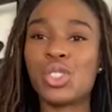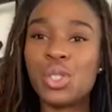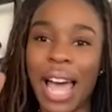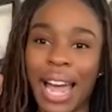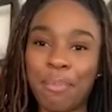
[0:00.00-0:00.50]
to
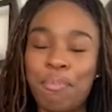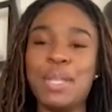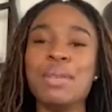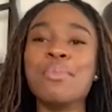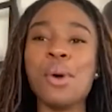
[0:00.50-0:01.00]
like
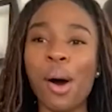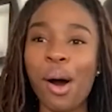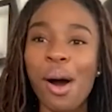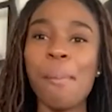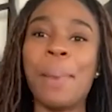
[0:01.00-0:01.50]
be
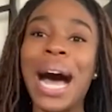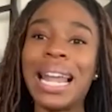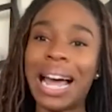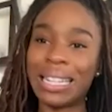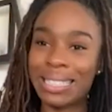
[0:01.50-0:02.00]
more
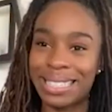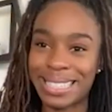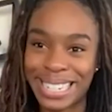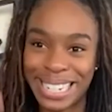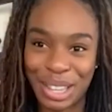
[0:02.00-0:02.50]

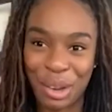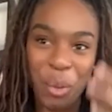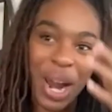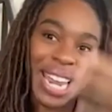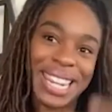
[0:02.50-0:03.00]
balanced in the
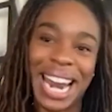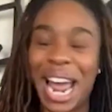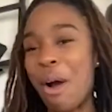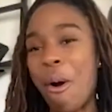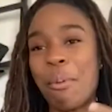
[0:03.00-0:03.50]
way that I
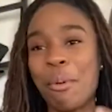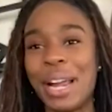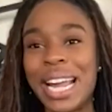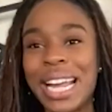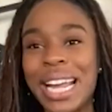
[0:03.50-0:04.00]

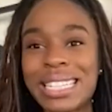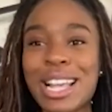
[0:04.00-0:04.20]
operate.